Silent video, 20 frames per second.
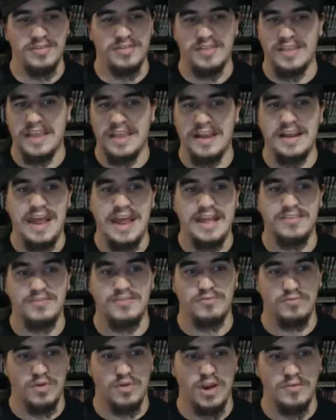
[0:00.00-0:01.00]
and that's
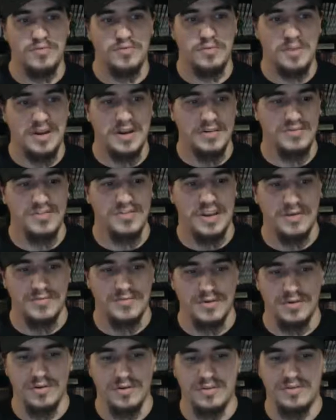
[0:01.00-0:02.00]
rare for me to say
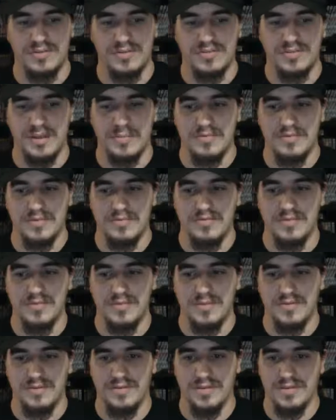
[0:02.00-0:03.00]
for
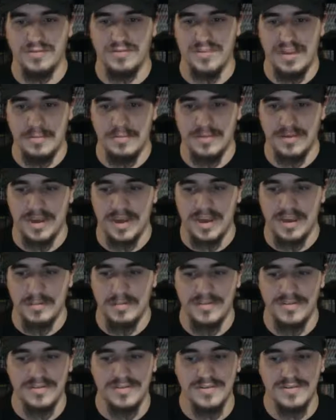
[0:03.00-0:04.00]
those types of games.